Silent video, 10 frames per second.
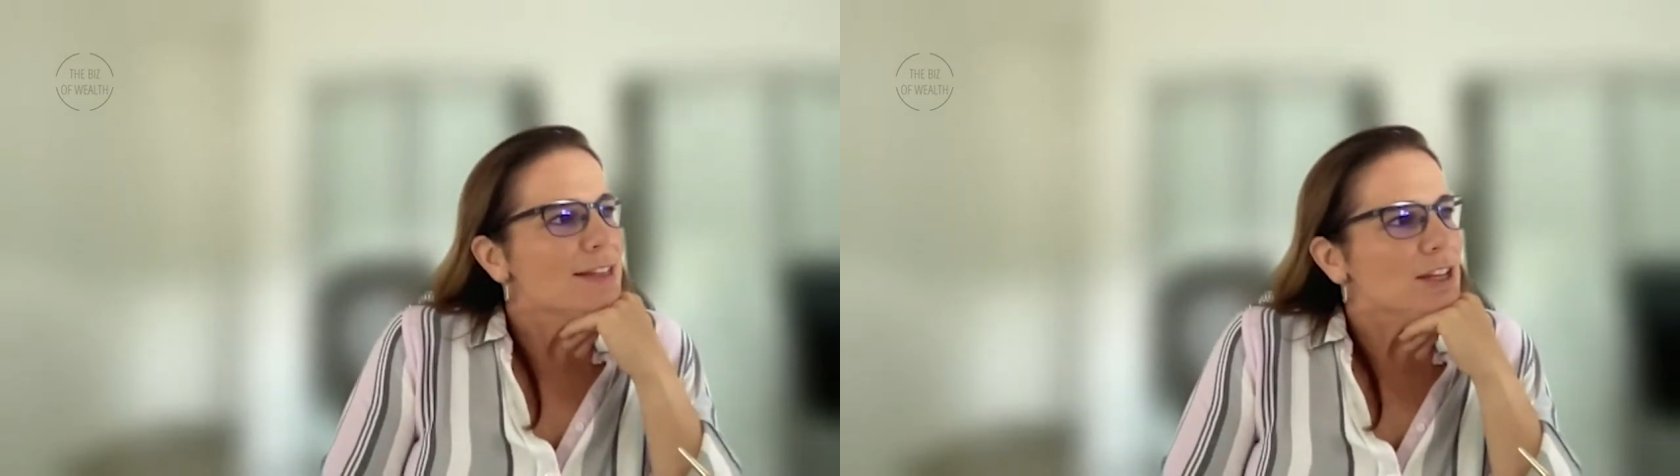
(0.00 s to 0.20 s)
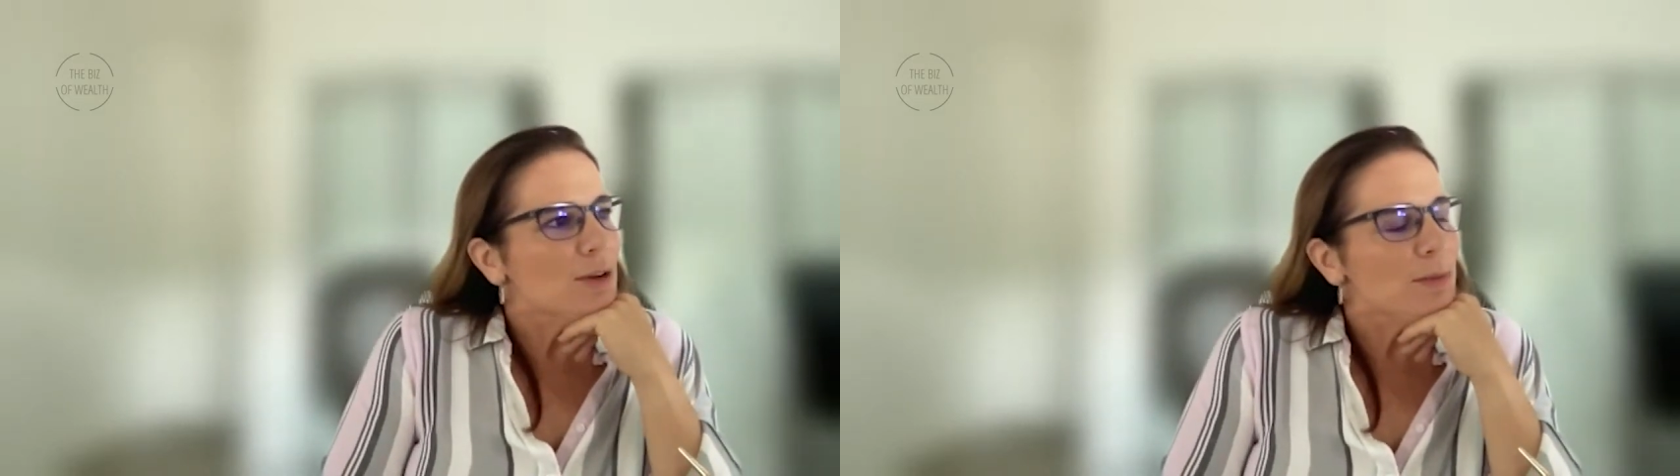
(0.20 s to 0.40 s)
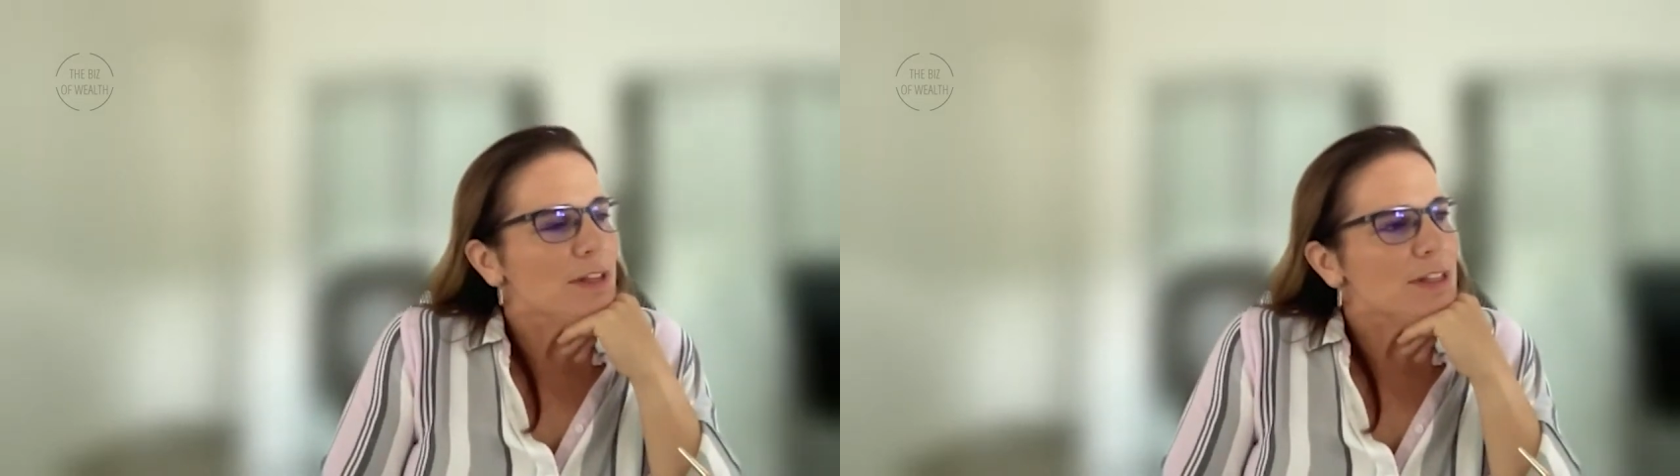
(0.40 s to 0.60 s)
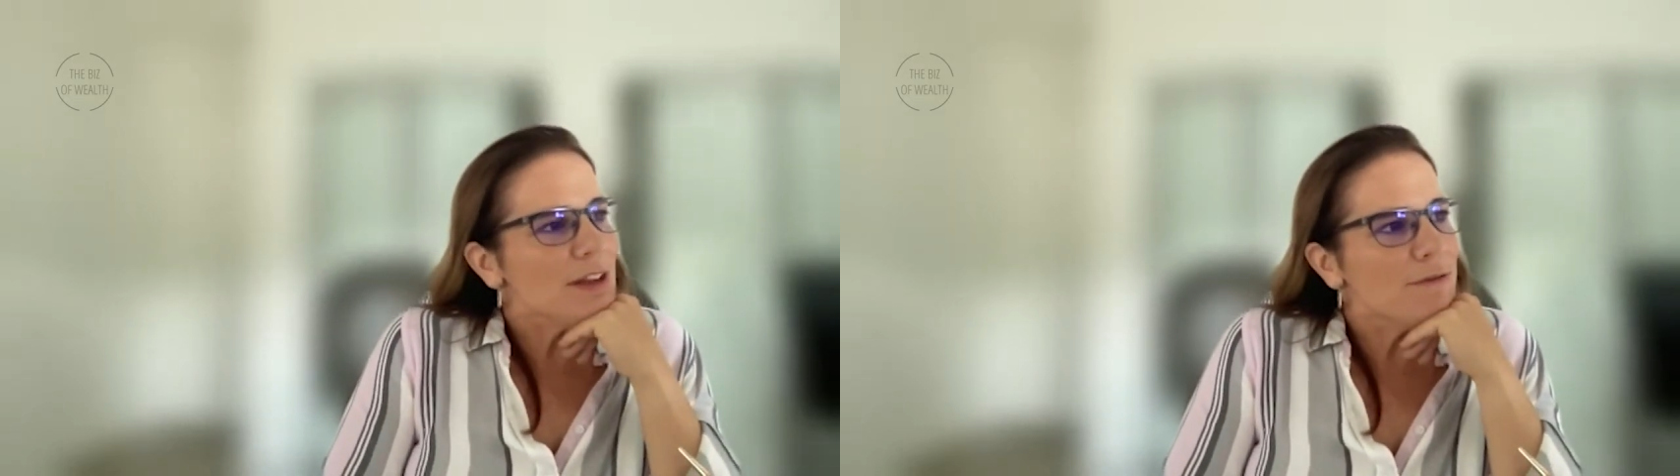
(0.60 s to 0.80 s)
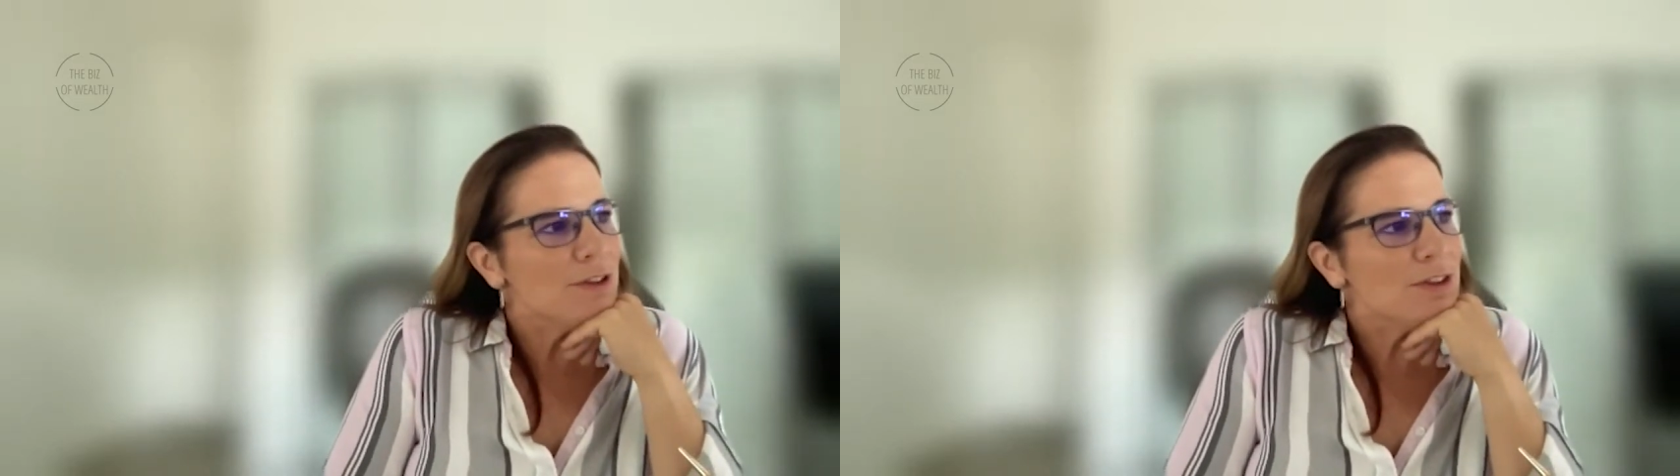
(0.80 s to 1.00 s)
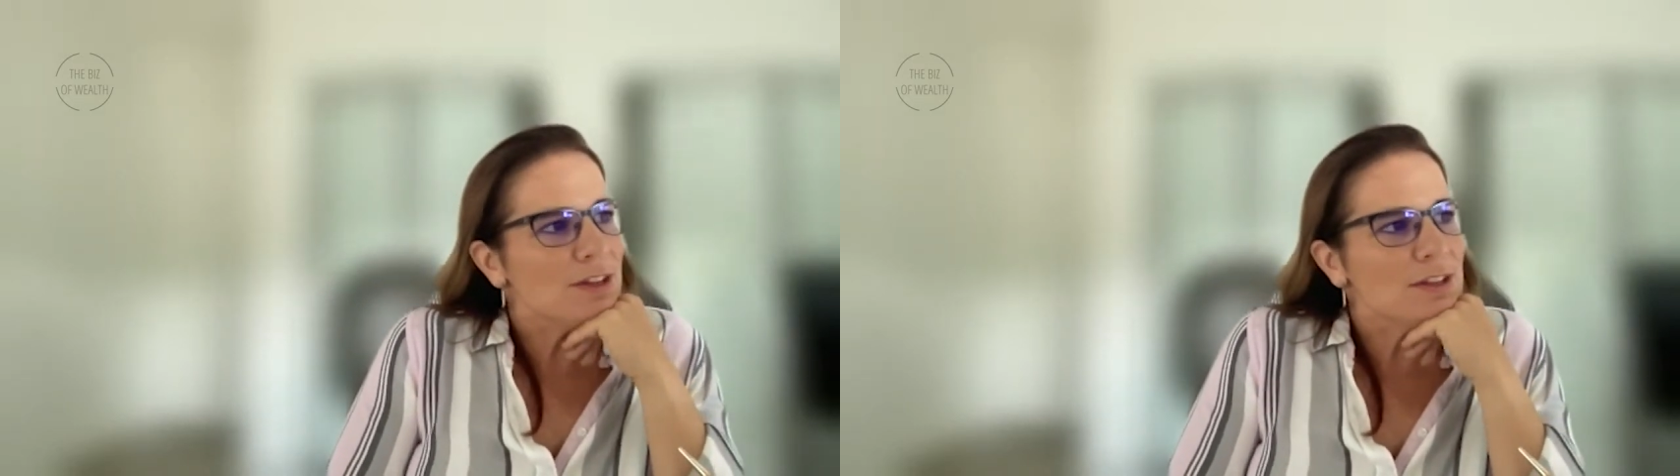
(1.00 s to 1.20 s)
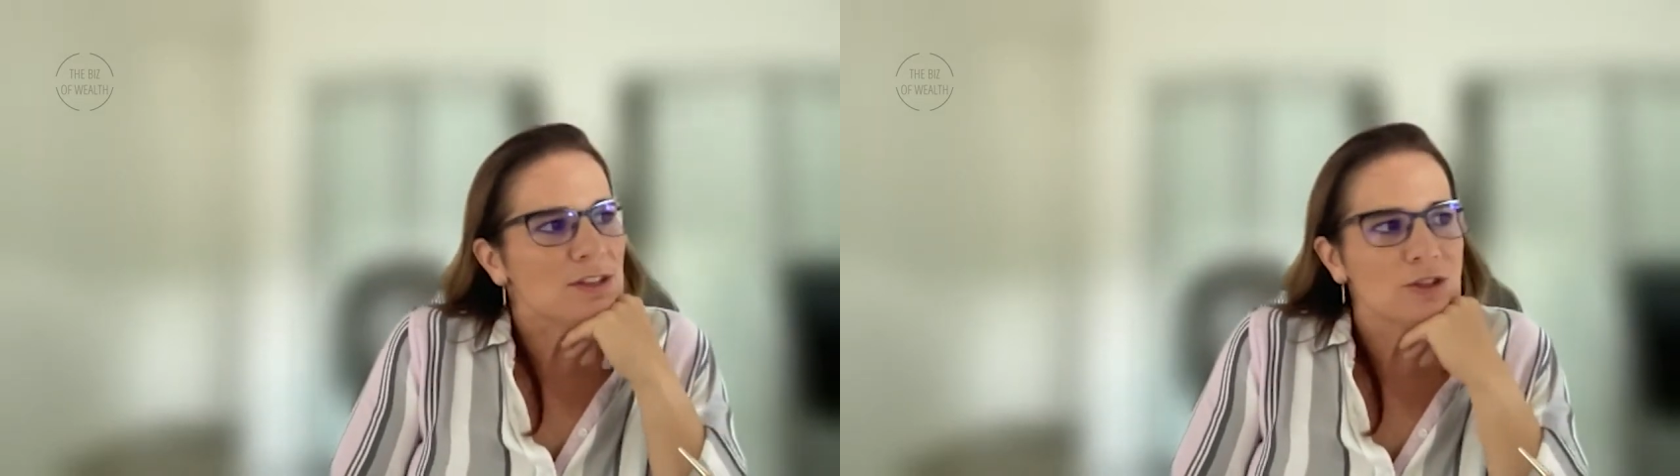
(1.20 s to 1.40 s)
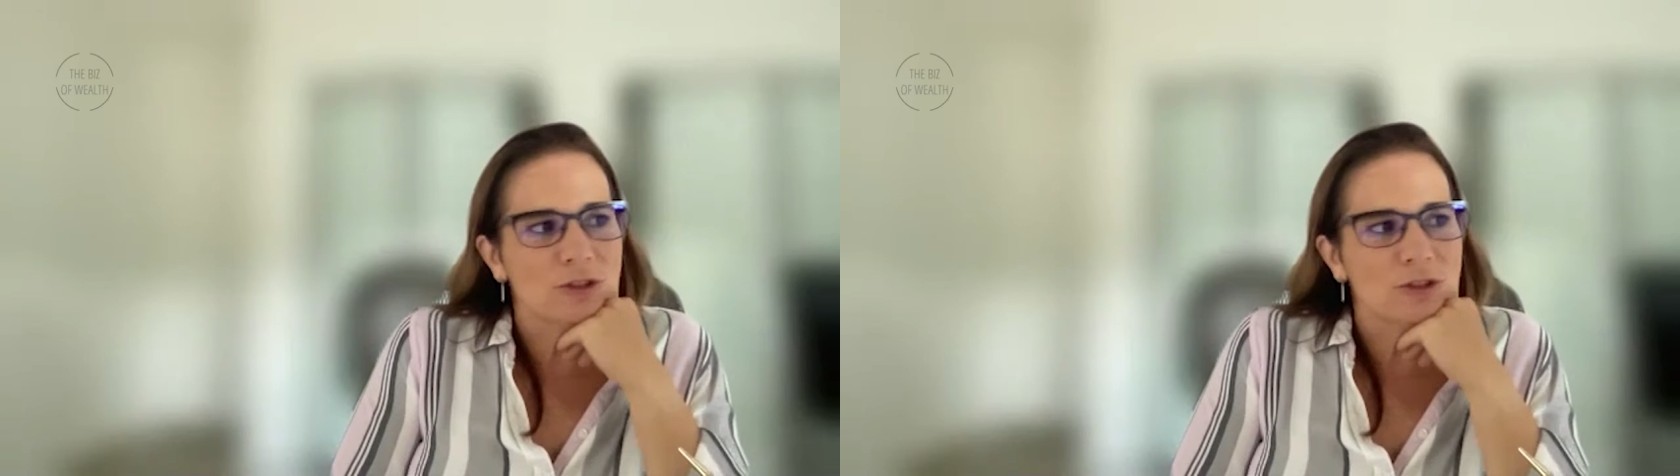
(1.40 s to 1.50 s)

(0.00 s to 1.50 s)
Tell me something that's